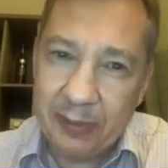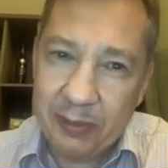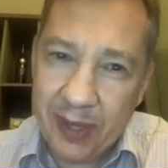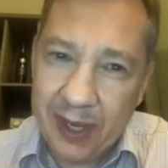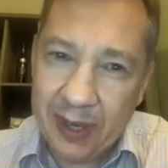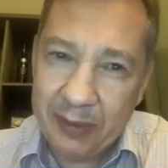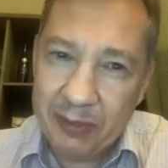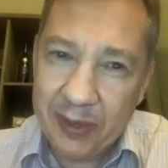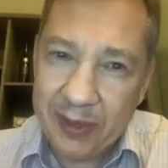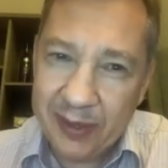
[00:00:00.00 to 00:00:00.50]
yeah,
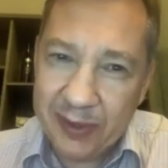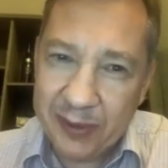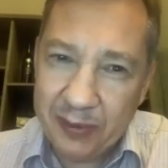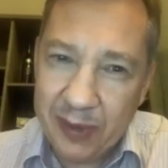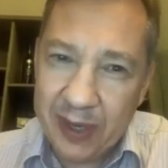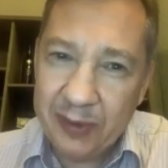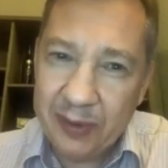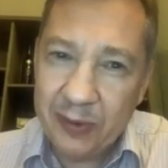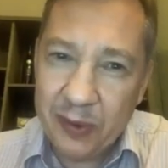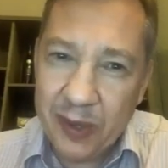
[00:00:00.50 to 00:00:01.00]
because
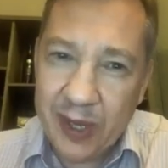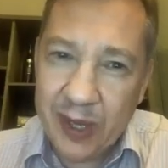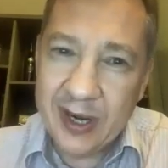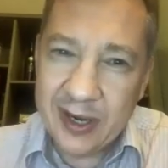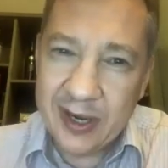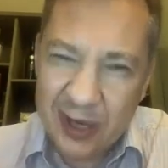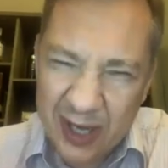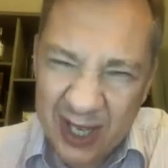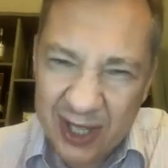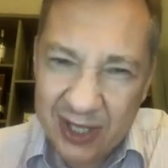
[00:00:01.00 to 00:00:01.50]
when we are
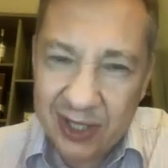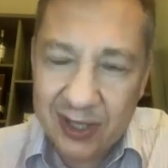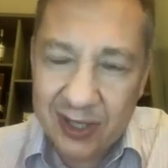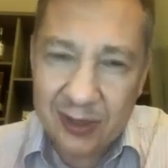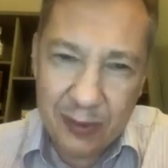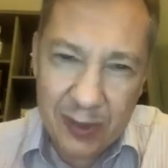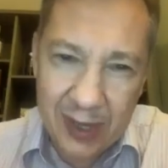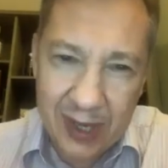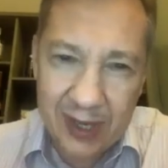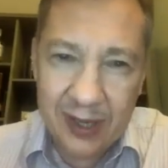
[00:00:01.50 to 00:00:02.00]
reached,
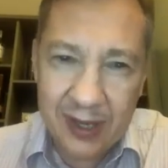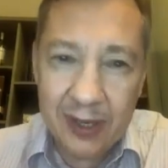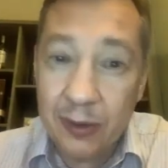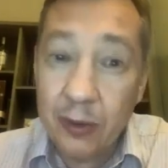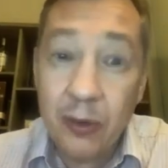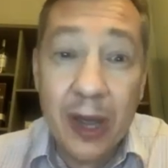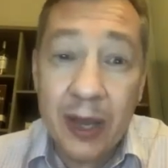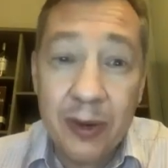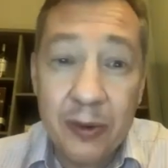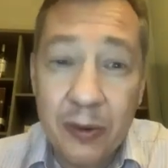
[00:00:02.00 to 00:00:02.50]
when
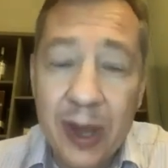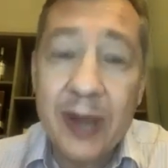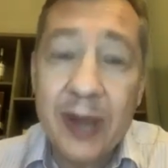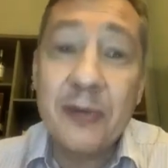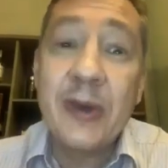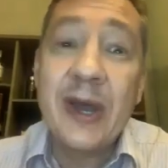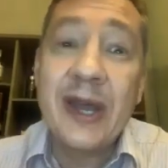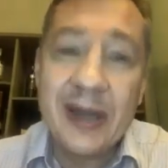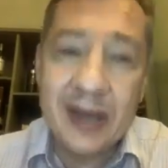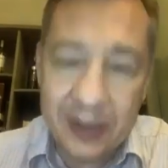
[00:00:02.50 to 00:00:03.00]

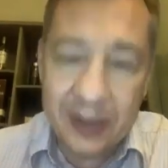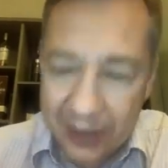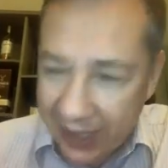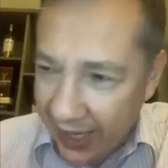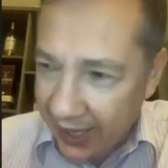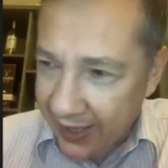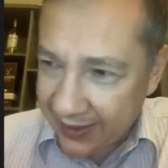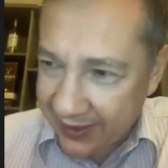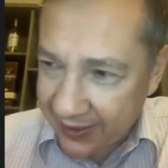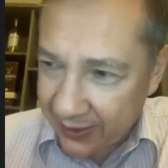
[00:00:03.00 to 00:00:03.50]
we're young,